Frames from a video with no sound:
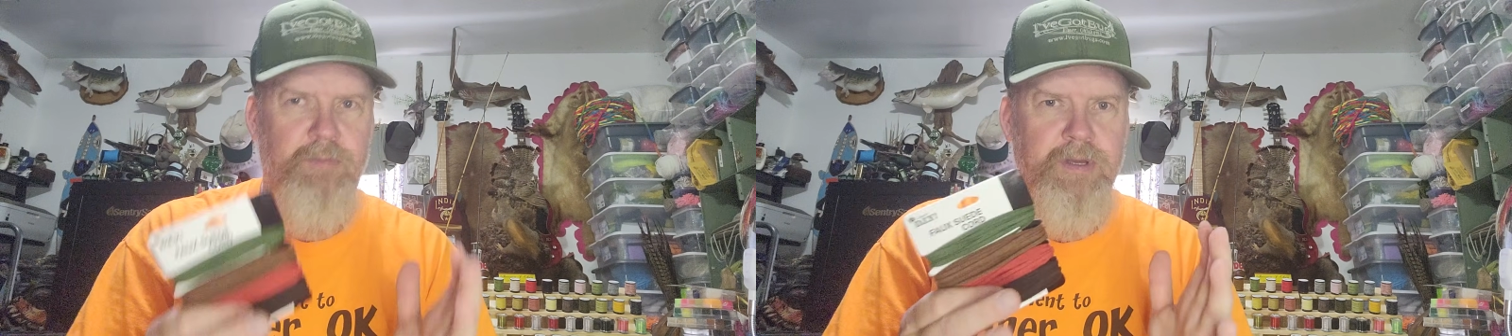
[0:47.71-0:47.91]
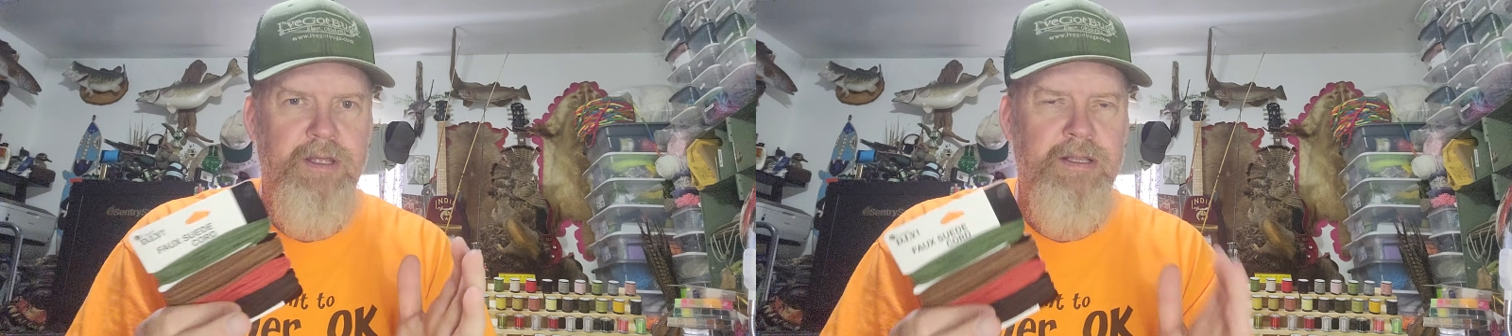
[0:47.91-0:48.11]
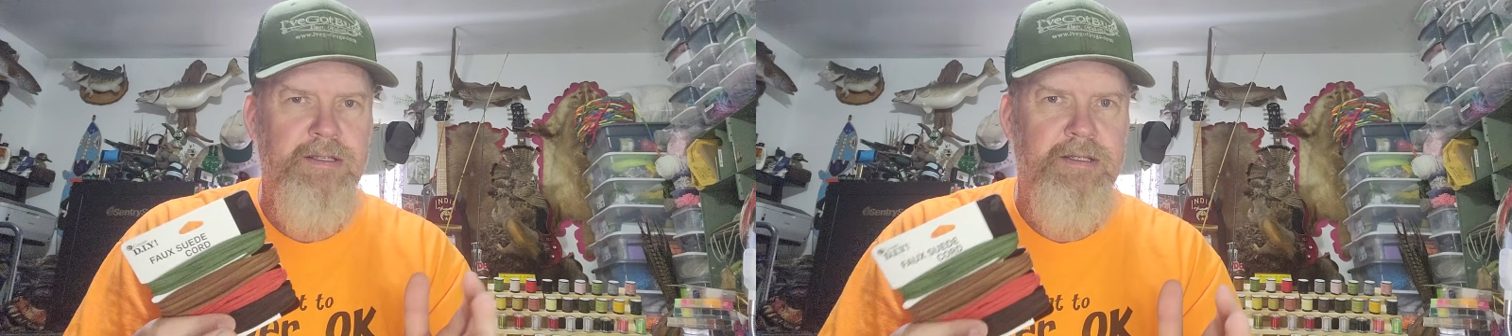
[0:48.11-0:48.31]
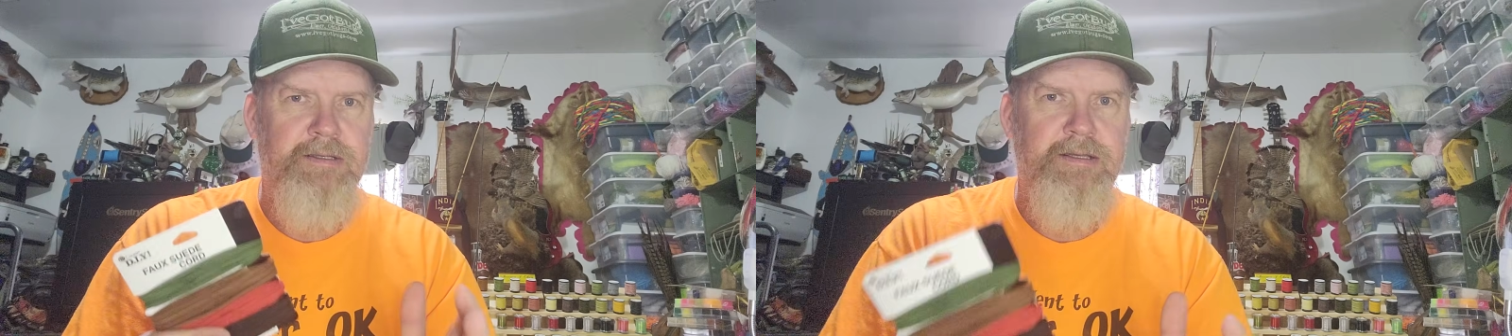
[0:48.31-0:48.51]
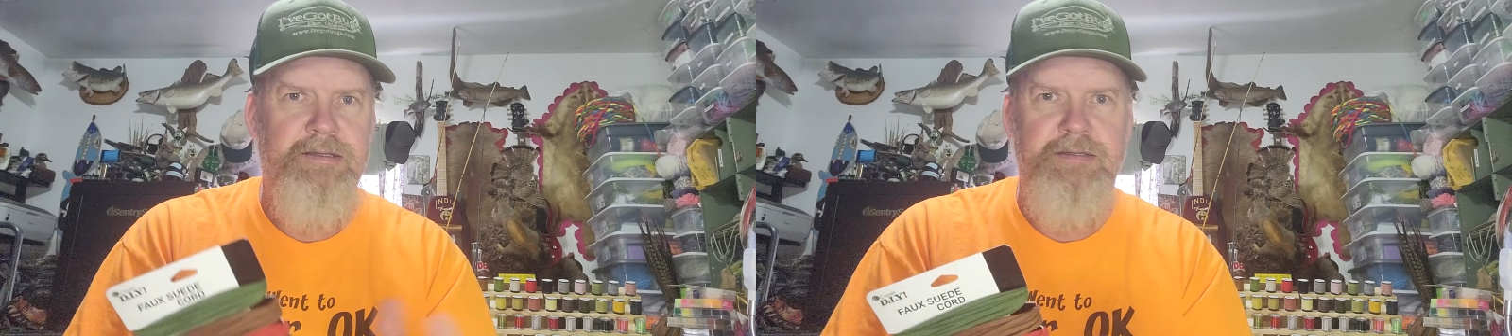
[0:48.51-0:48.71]
but
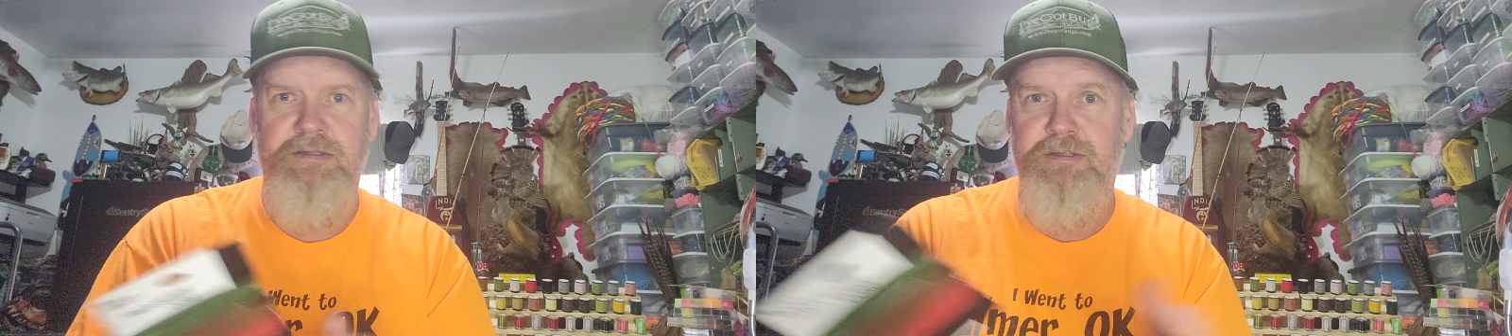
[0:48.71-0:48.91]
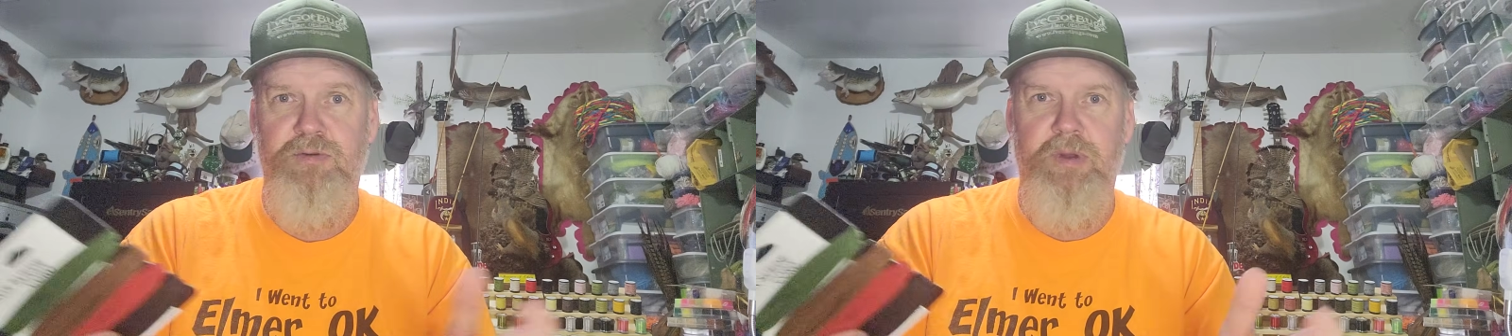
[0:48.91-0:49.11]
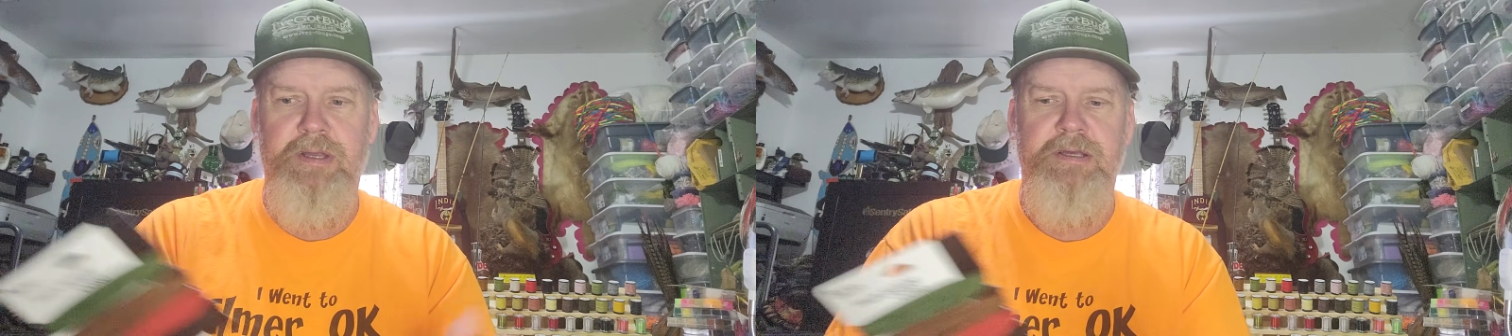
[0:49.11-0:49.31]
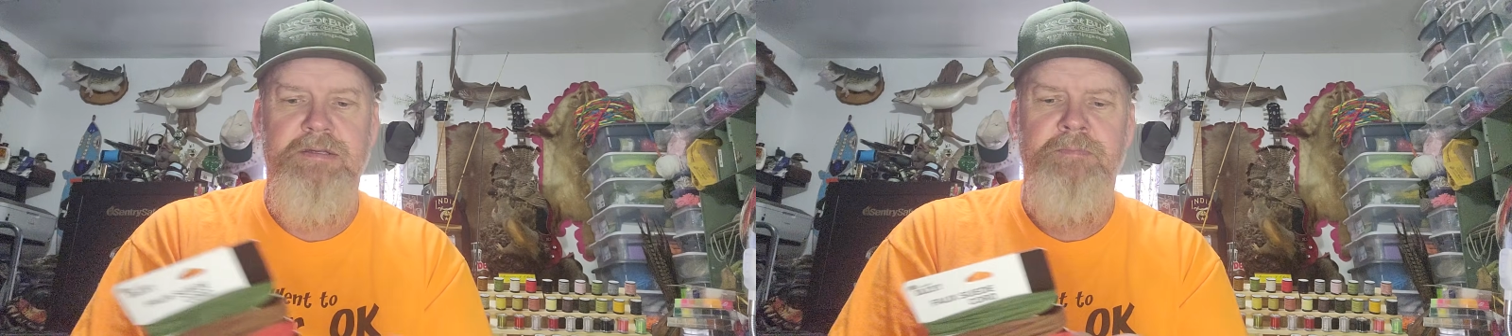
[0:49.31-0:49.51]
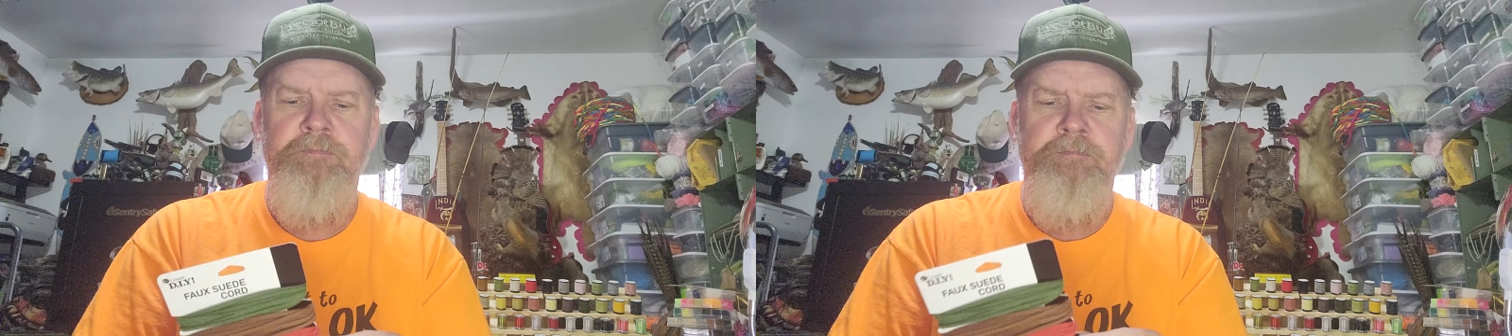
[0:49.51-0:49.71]
it's just the way it is.